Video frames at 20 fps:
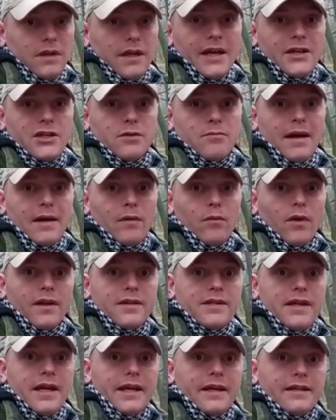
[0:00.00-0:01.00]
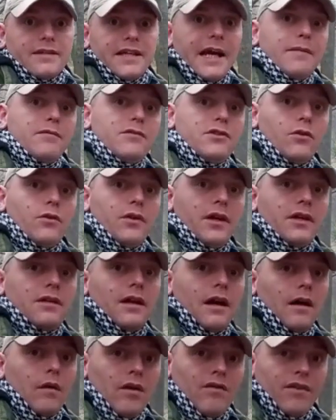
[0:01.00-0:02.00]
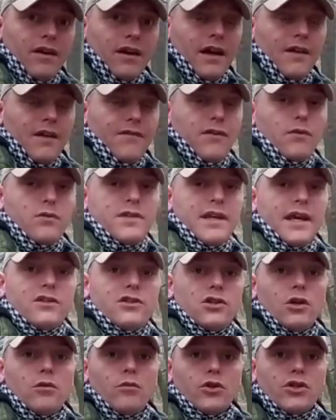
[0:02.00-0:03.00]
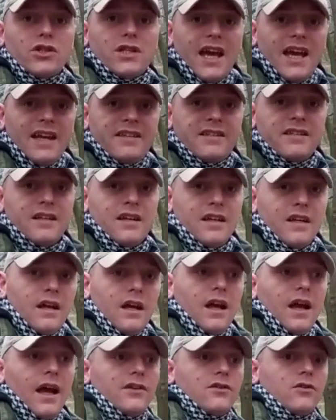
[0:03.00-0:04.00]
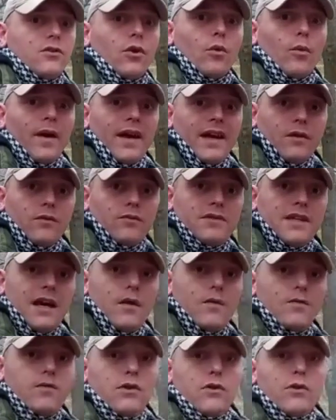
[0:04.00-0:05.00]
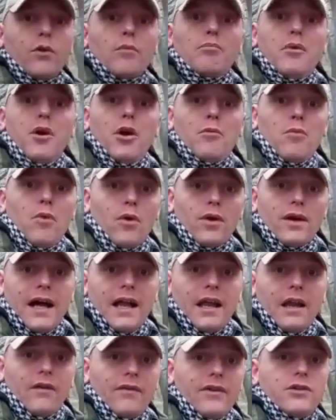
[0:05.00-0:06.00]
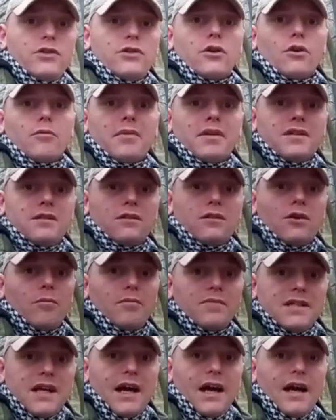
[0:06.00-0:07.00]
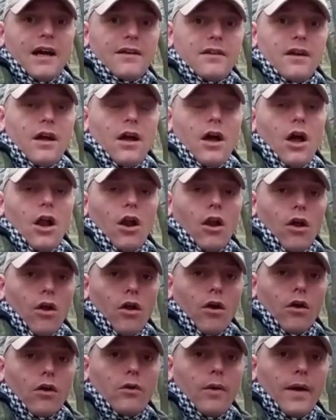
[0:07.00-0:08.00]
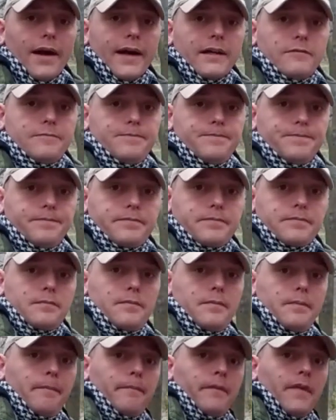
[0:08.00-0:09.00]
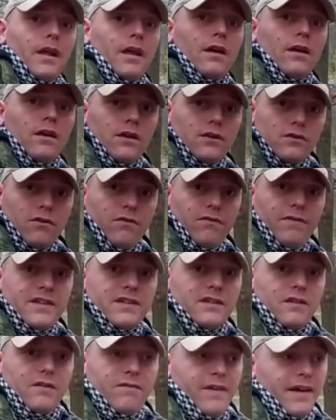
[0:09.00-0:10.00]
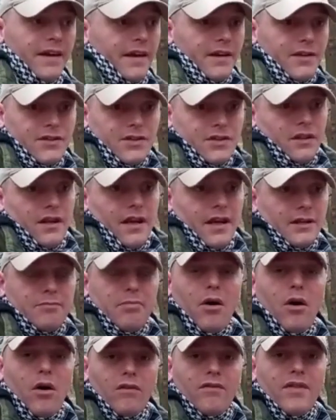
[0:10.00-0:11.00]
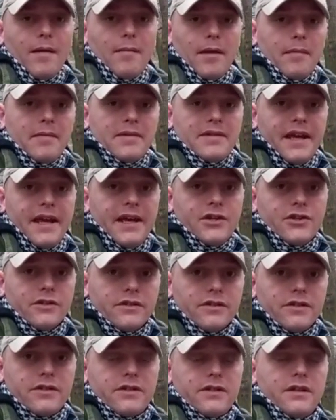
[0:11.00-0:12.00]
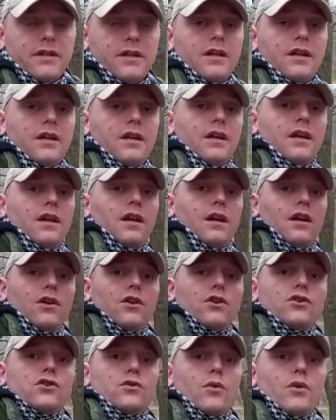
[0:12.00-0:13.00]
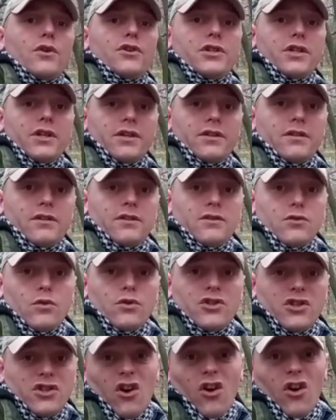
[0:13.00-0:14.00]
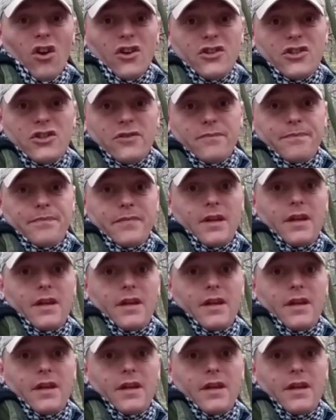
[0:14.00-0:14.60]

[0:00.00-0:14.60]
Yes, you might want to take your time doing it. However, if you take too much kit, it's going to weigh you down. You're going to burn more calories. You're going to become tired a lot quicker. Well, physical fitness is part of them limitations. So is your knowledge.